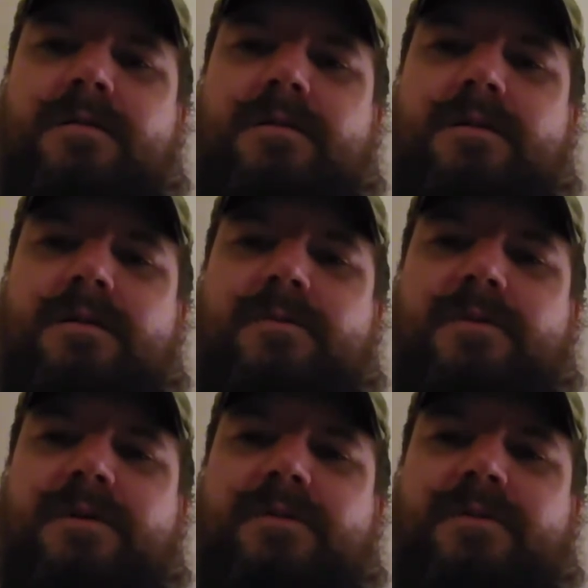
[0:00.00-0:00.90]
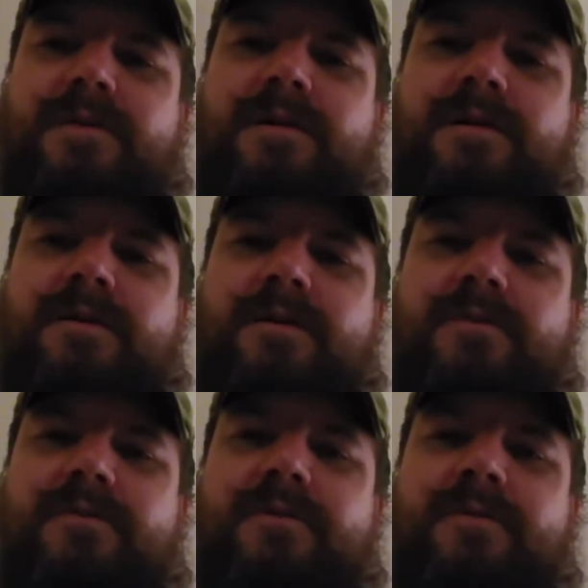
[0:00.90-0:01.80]
it was
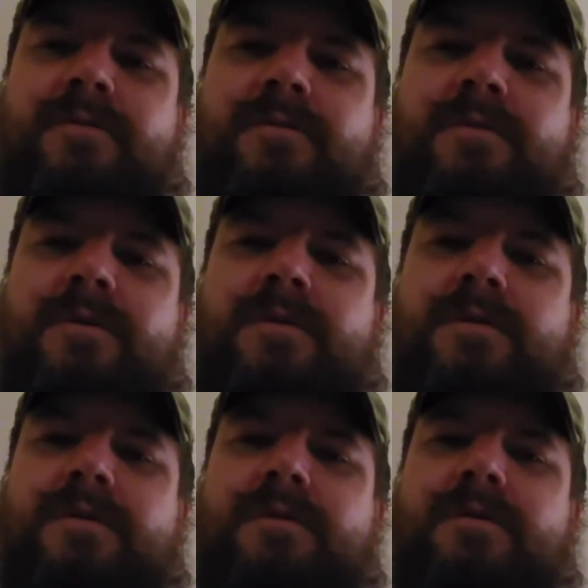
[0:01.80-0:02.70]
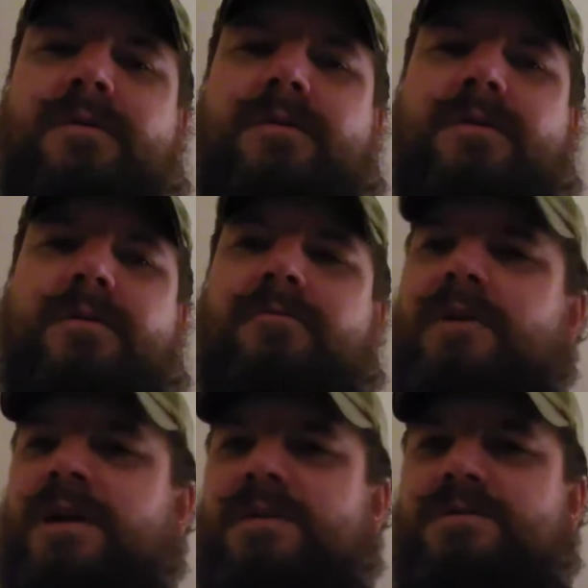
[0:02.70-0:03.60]
also a
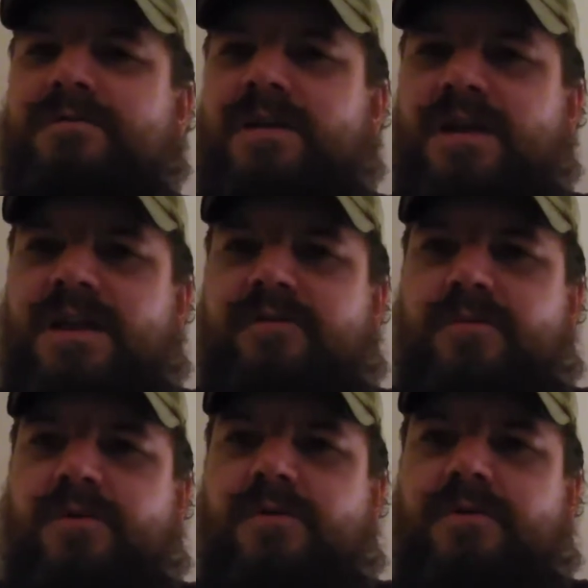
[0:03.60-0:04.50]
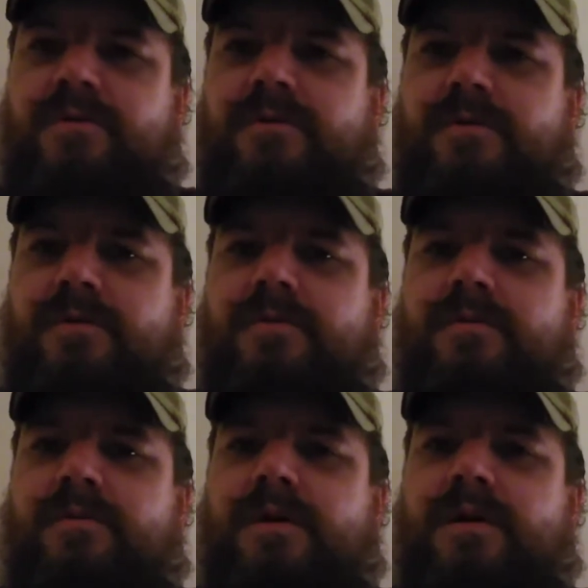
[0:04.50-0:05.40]
range of negative emotions
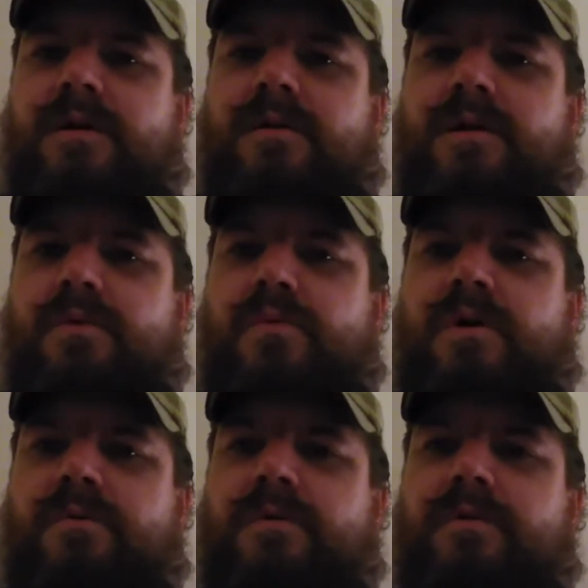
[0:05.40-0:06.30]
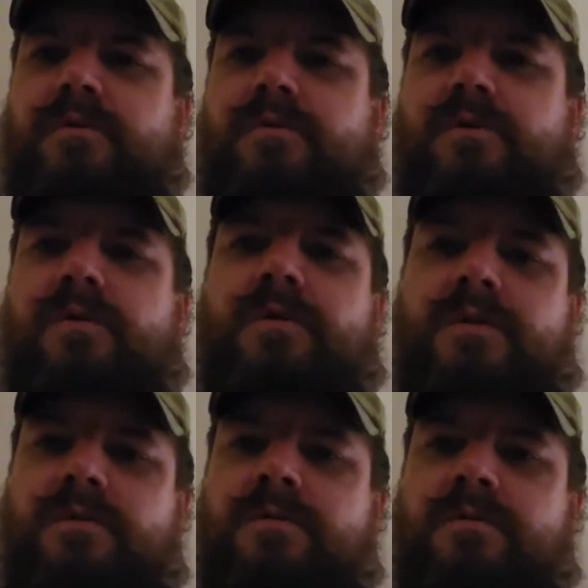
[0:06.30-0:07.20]
too at what was
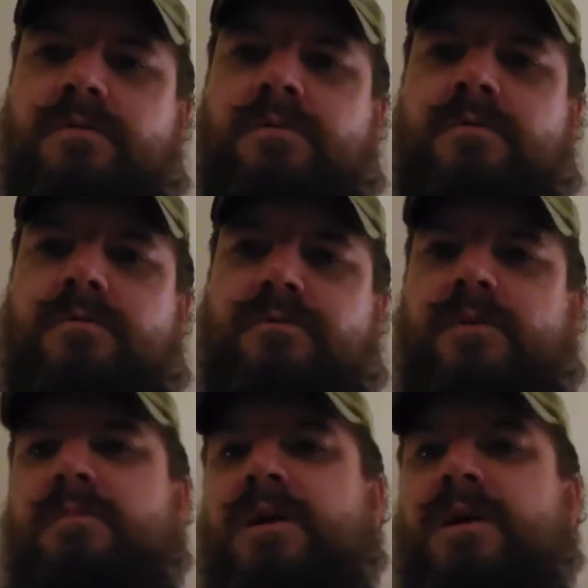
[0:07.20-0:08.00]
stolen from my